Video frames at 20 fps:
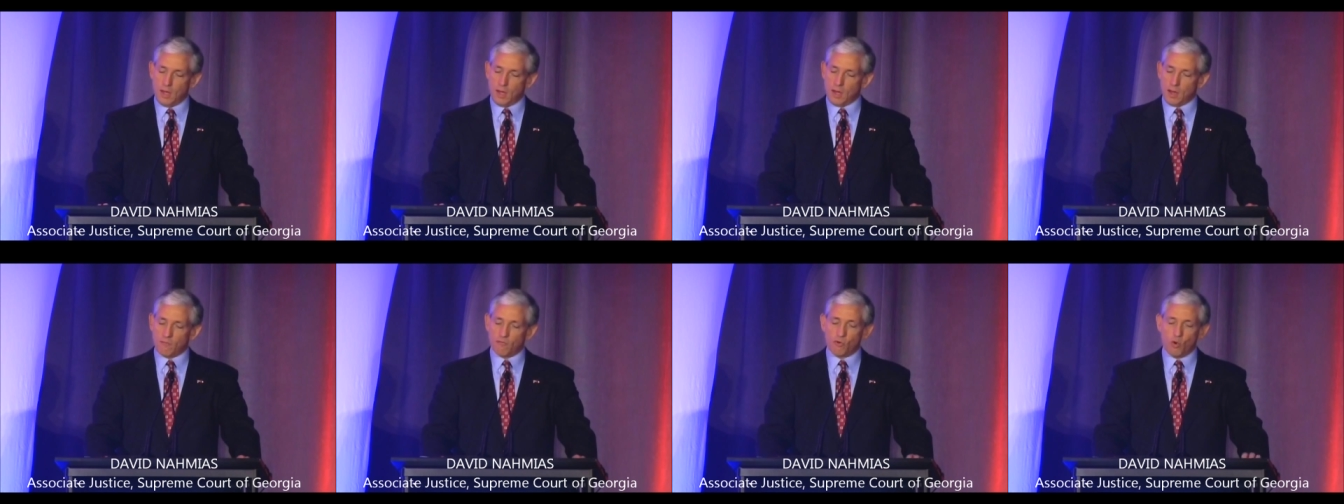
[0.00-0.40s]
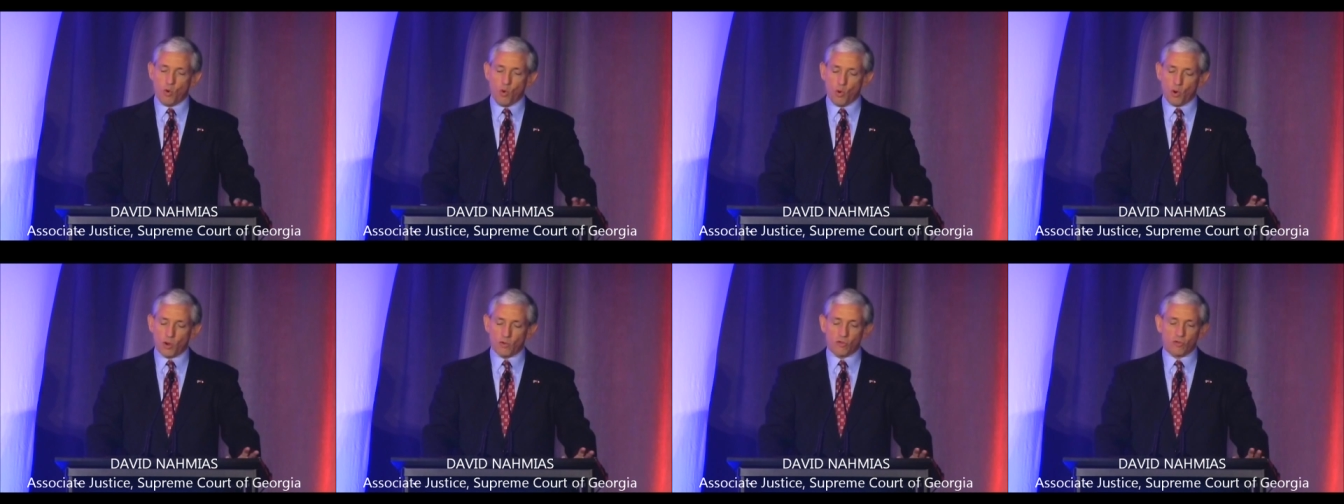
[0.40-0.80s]
Of
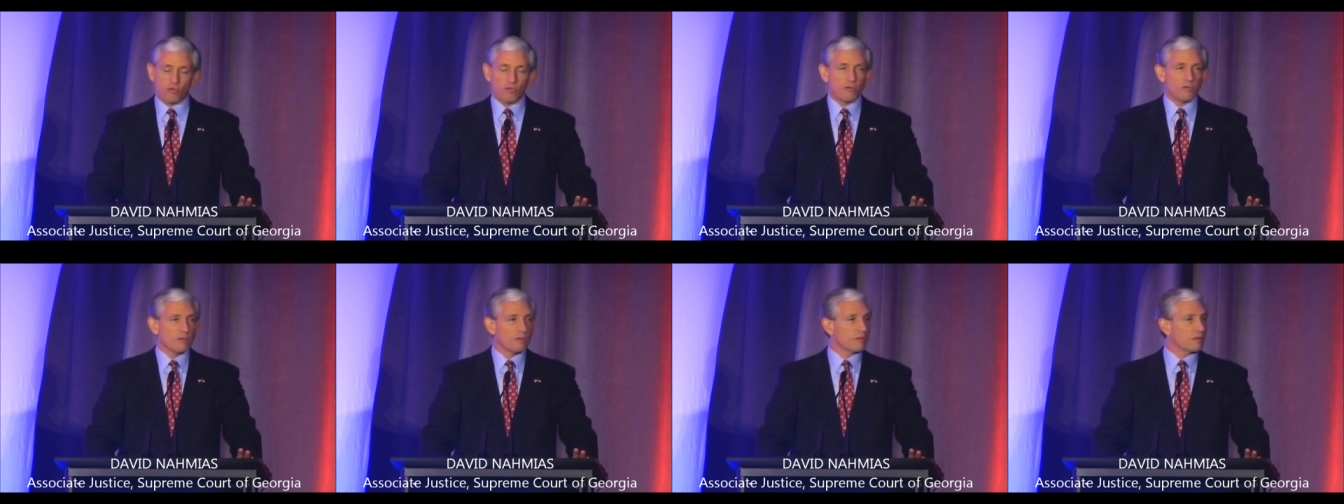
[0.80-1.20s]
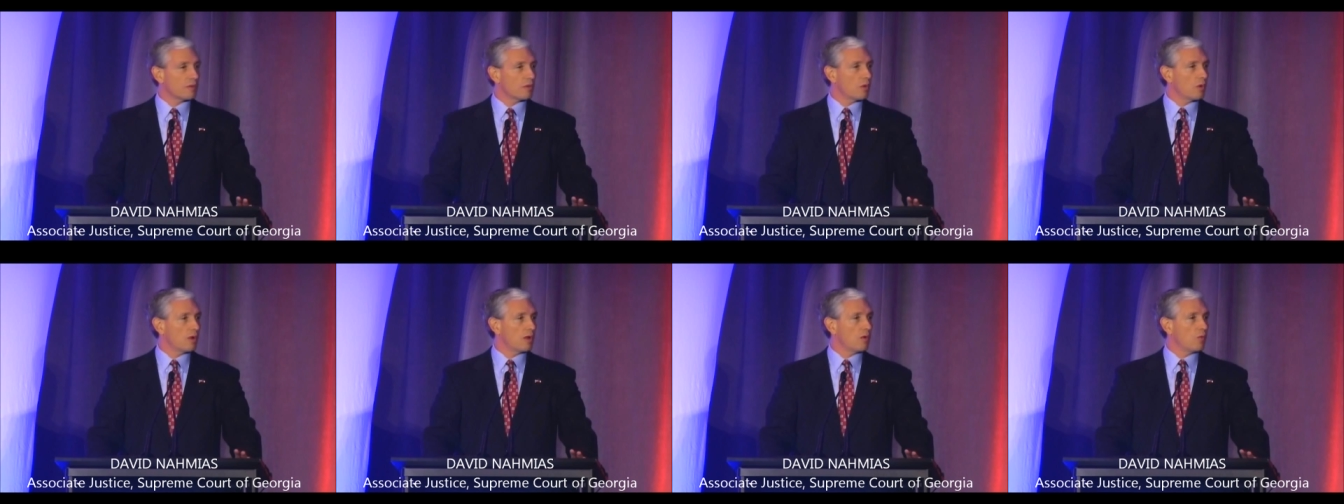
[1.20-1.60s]
course,
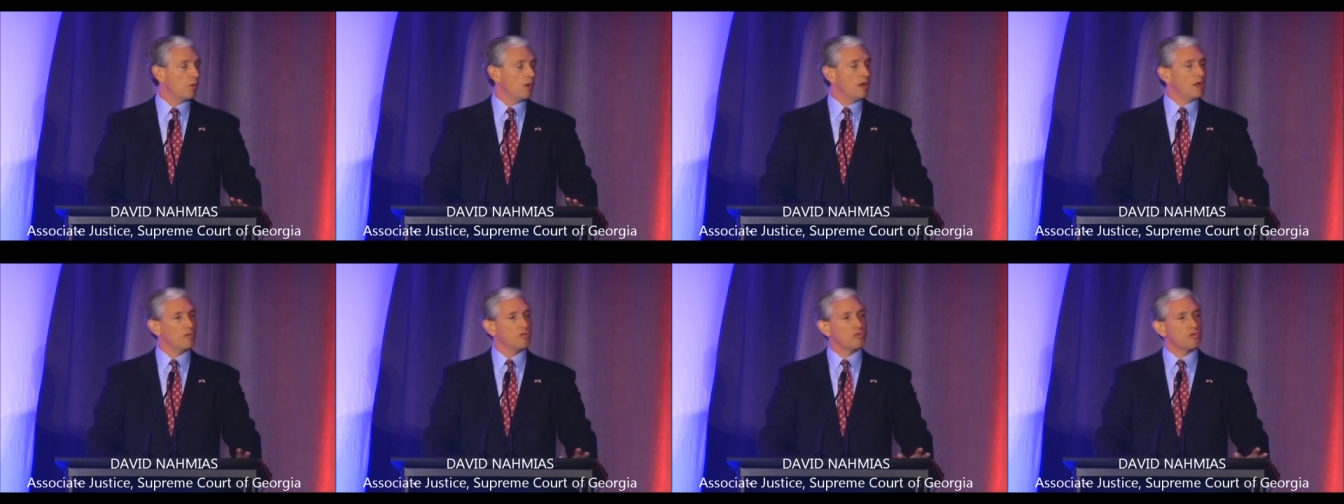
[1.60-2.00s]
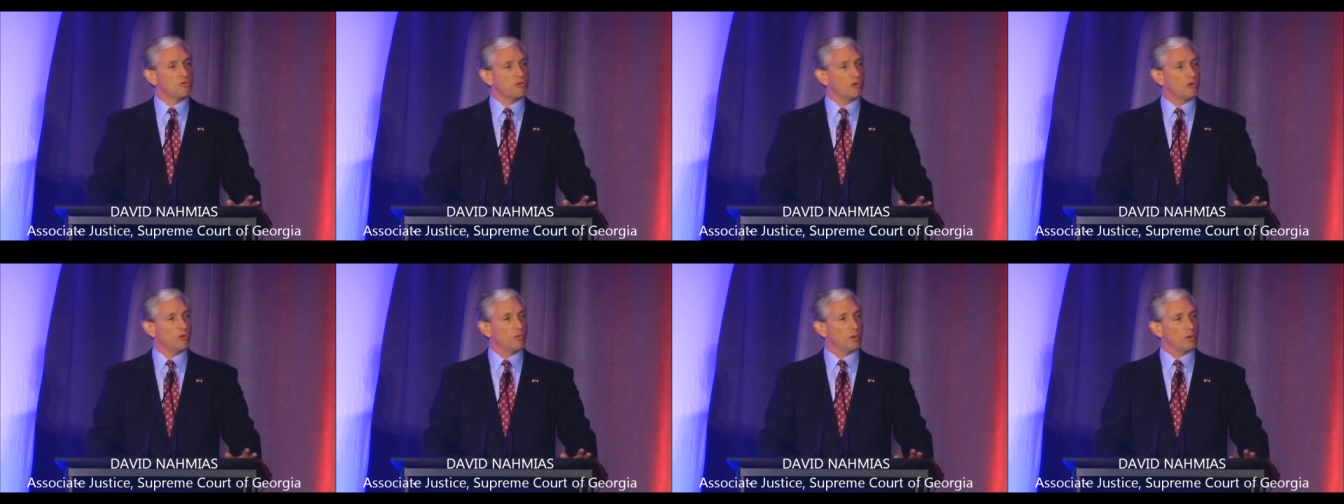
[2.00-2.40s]
we can sue